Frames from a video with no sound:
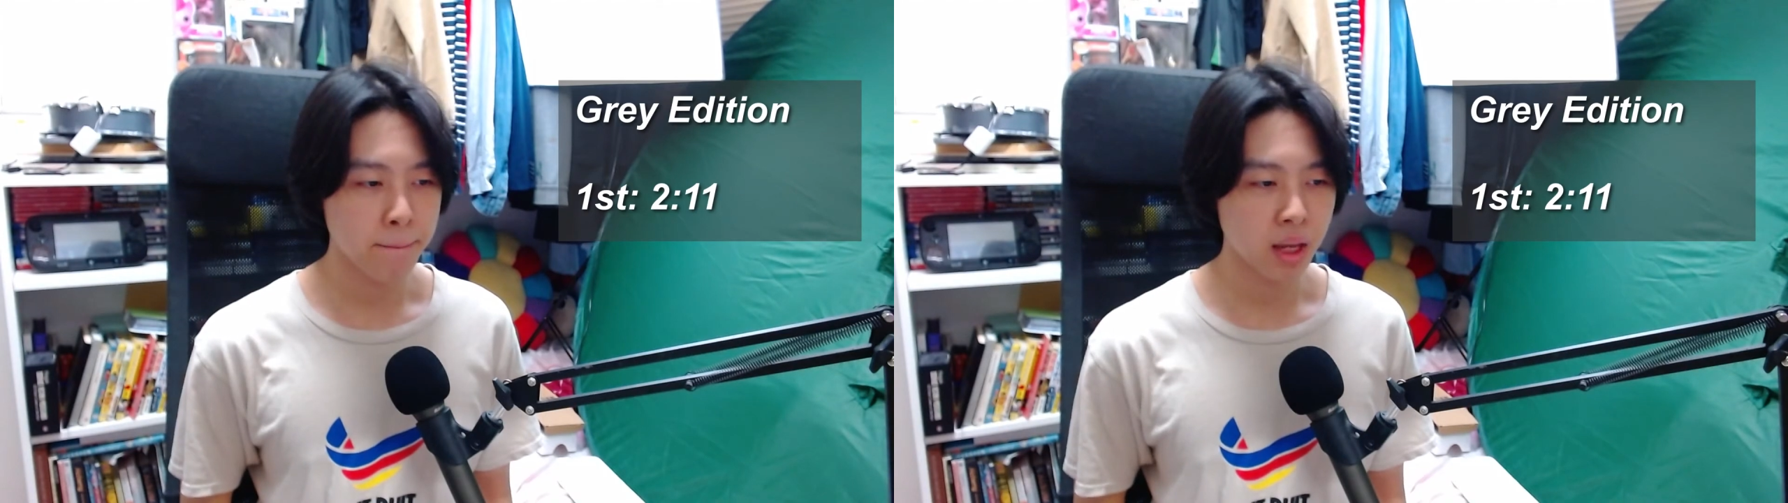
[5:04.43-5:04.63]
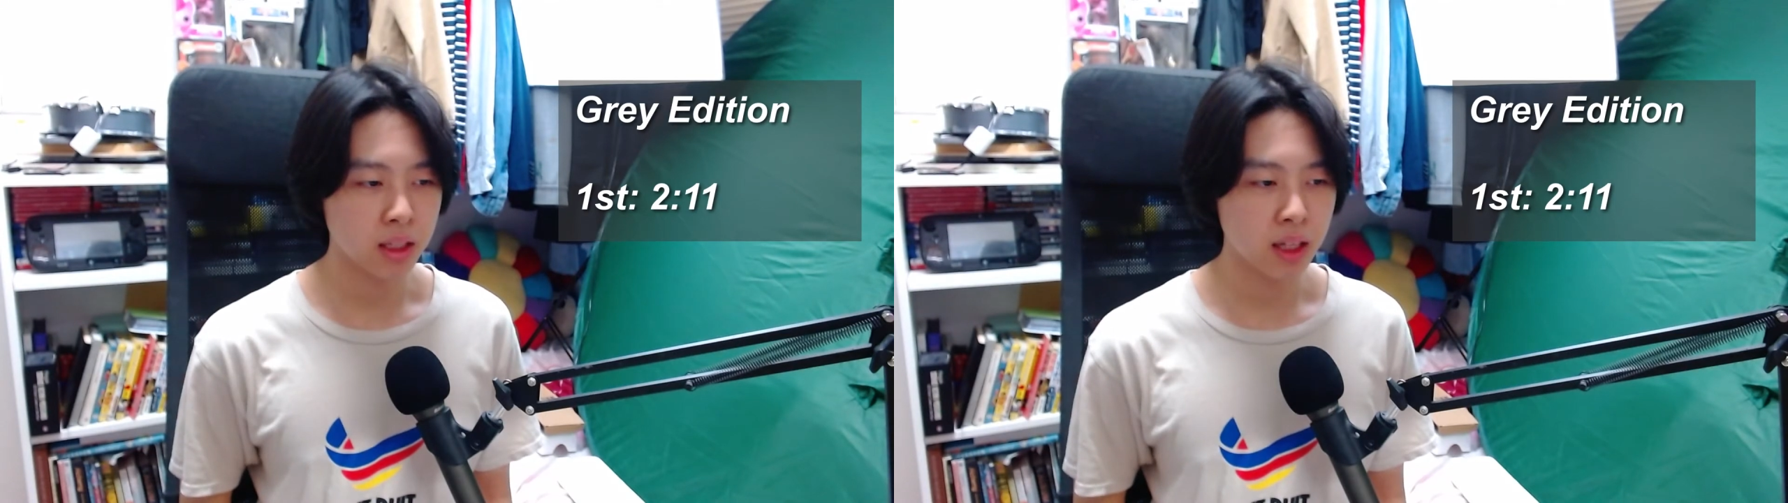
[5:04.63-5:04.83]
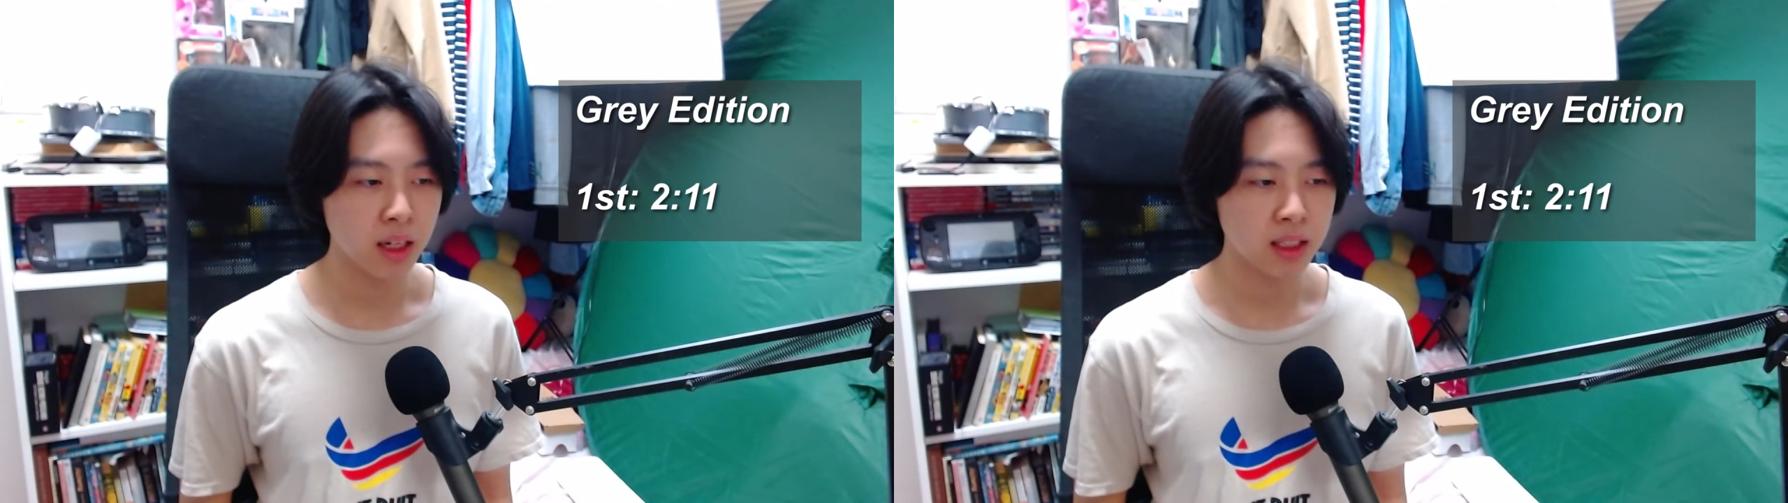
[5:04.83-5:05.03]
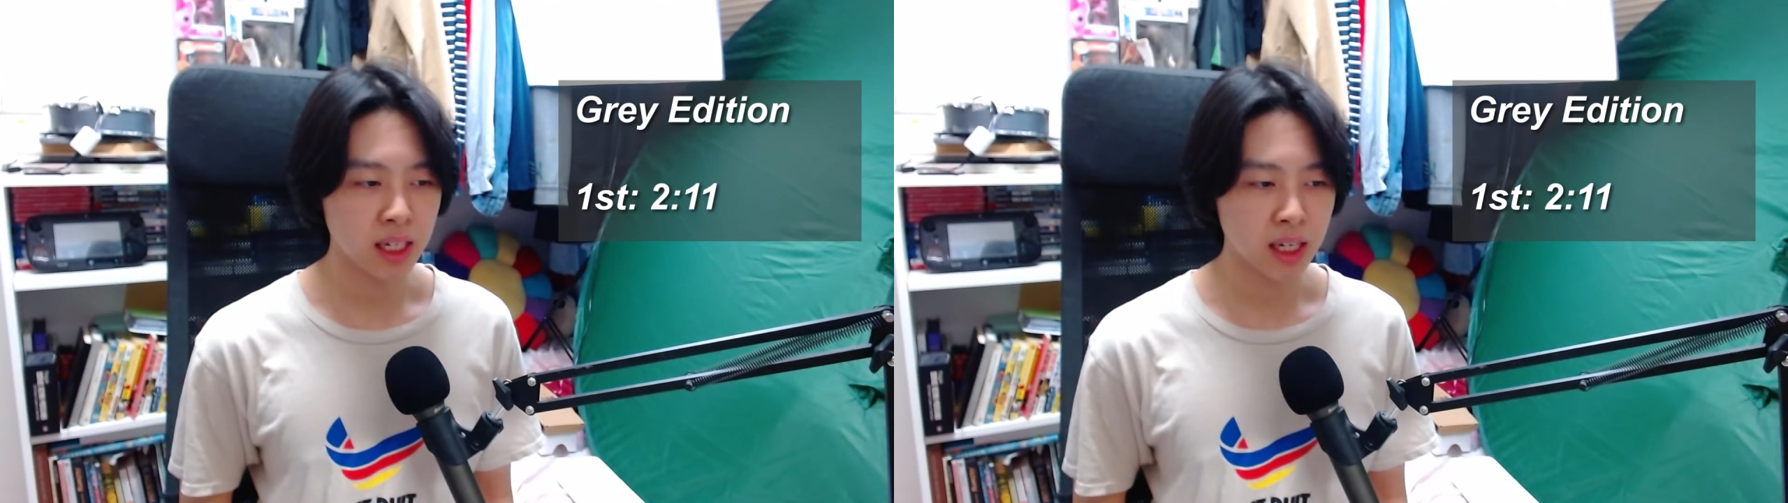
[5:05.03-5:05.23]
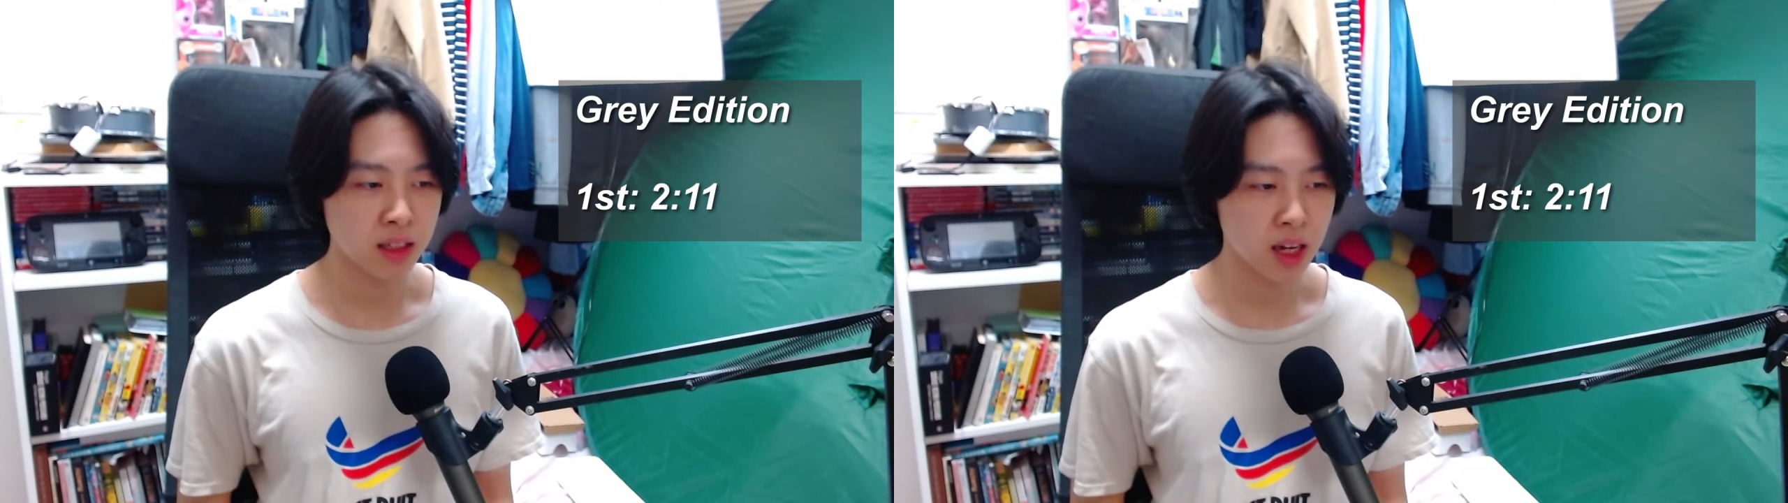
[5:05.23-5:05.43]
then the
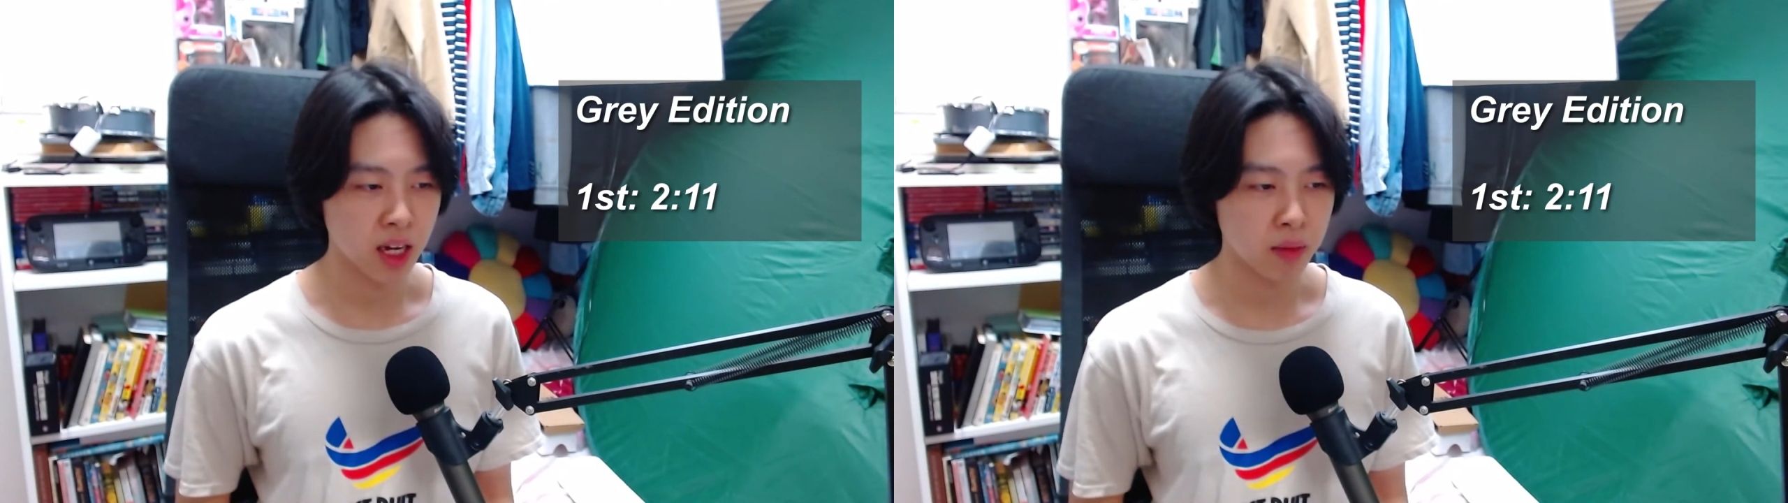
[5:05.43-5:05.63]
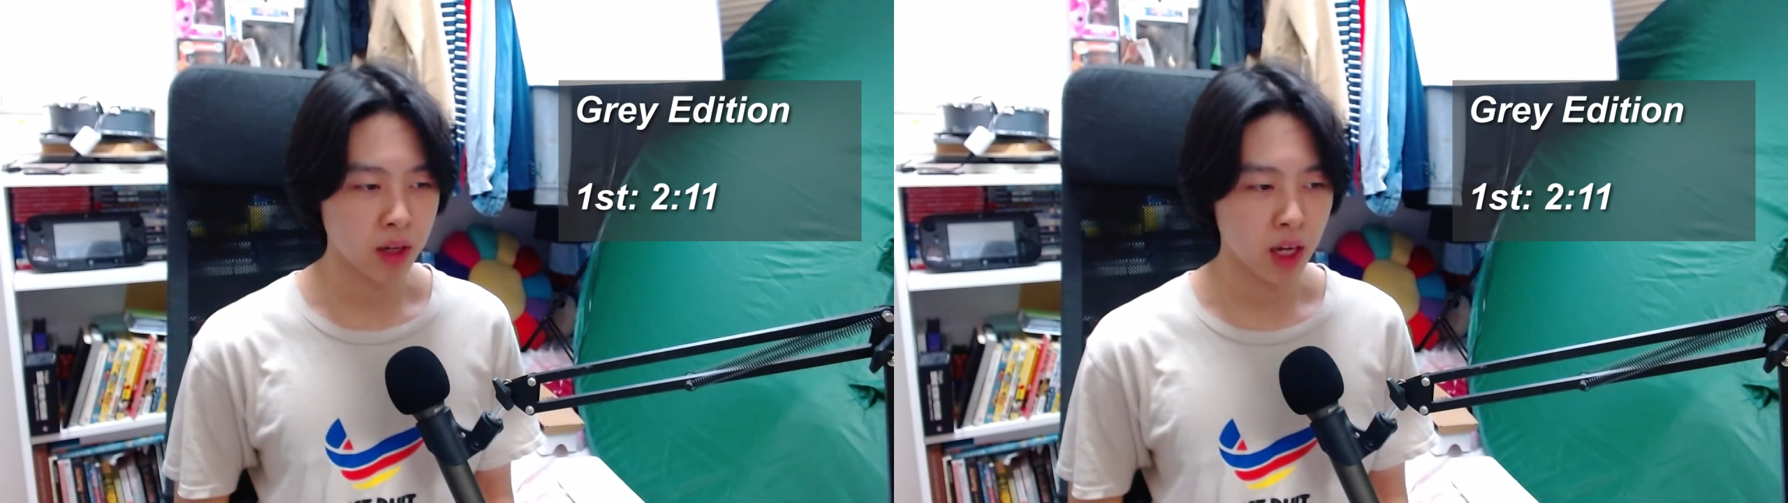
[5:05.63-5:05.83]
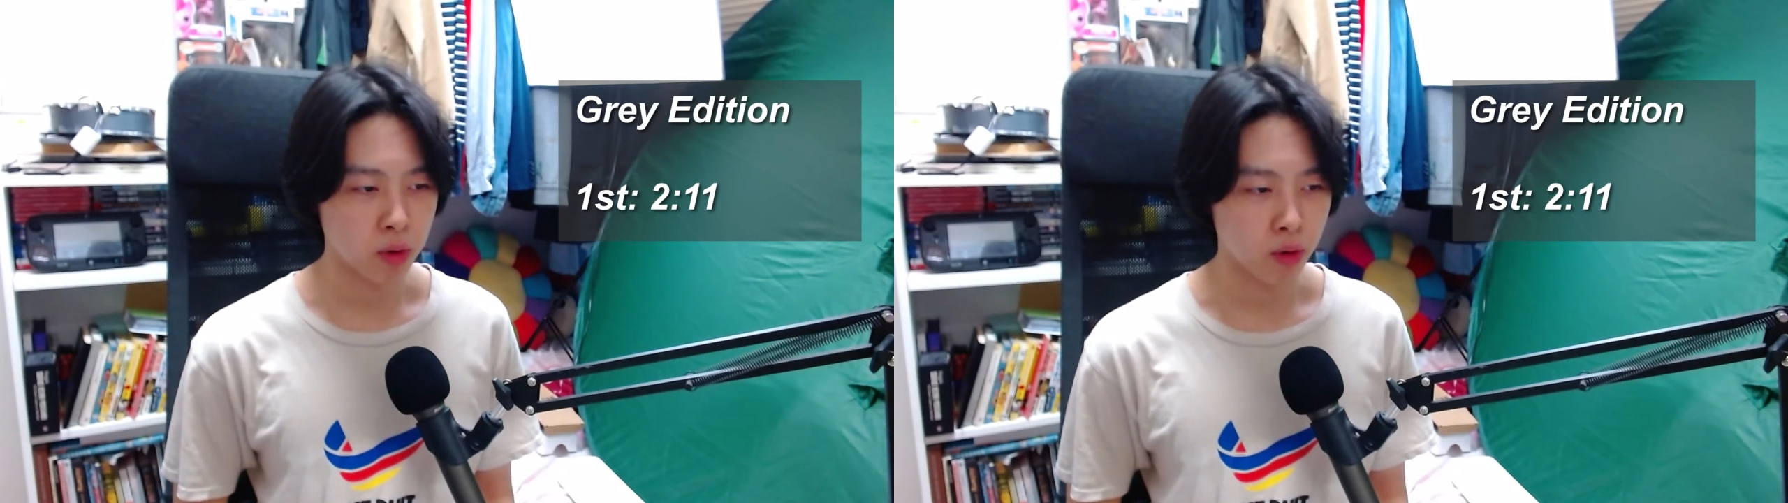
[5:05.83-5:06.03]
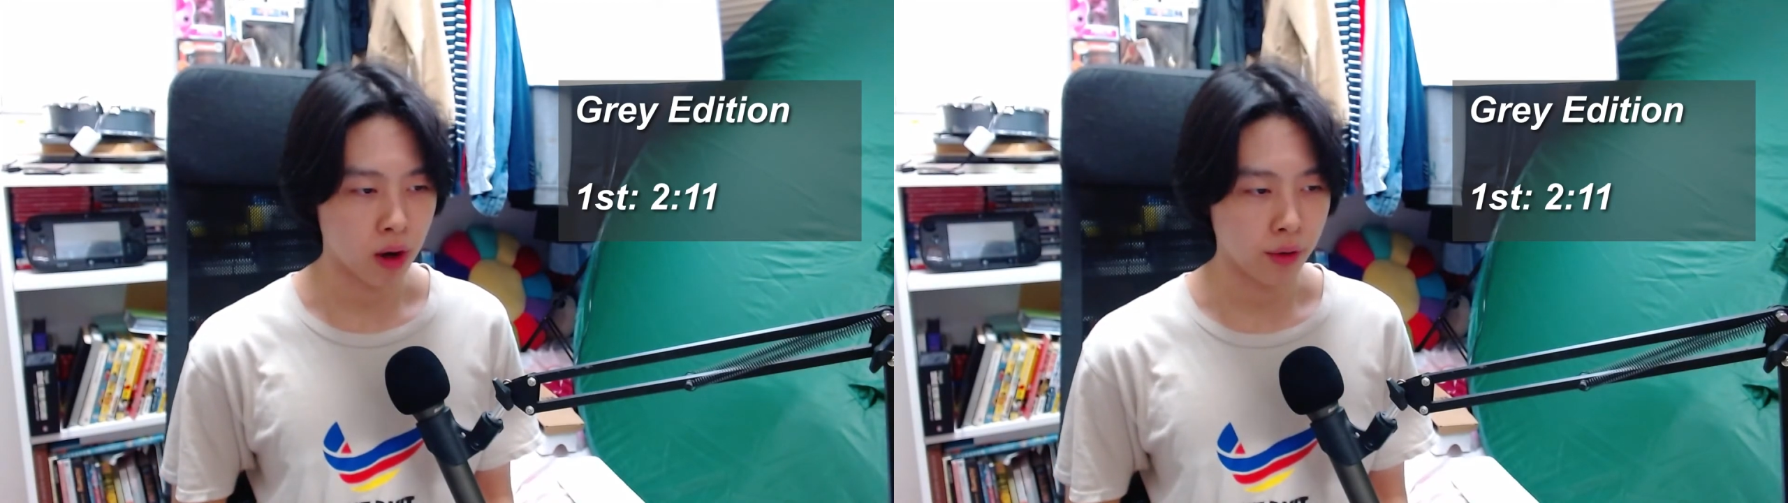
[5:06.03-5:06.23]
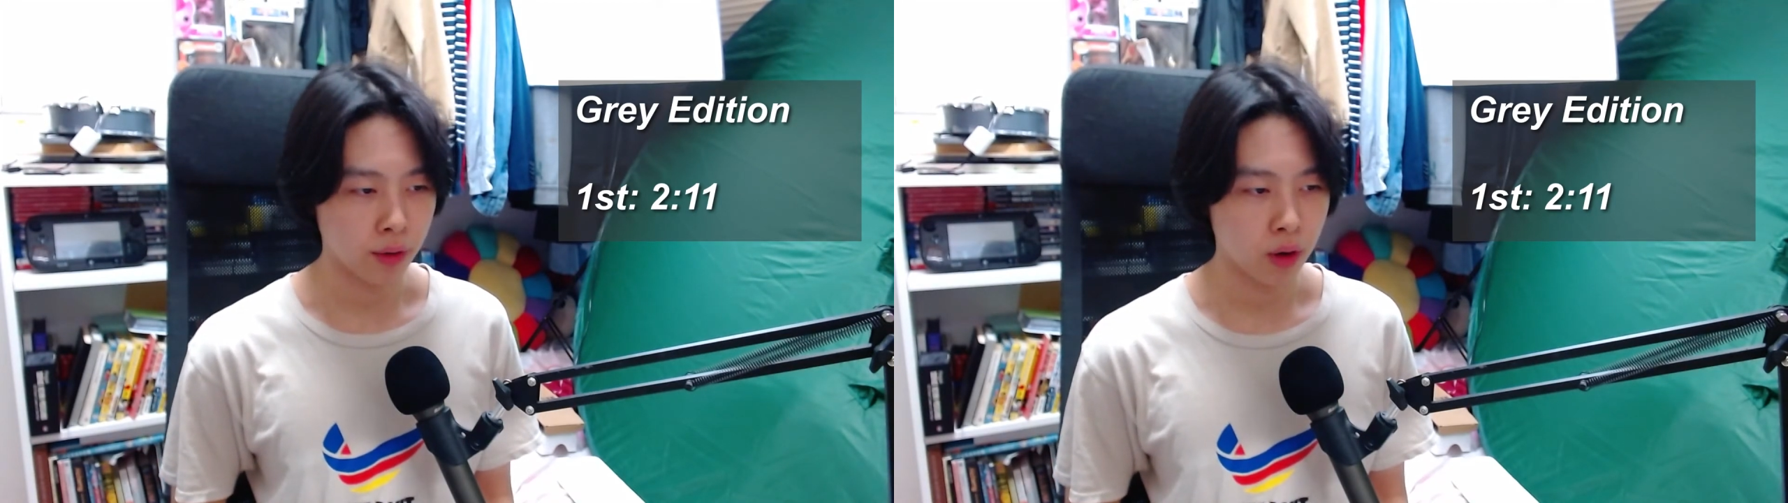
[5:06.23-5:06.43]
second time came
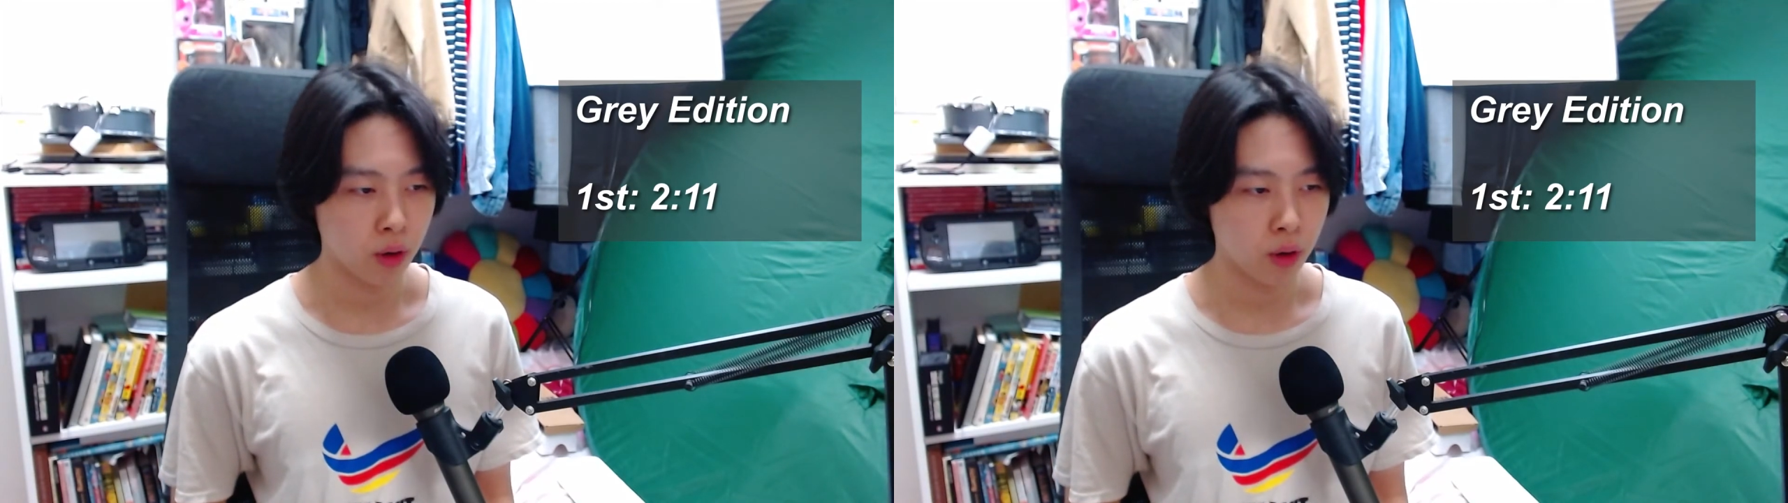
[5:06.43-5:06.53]
around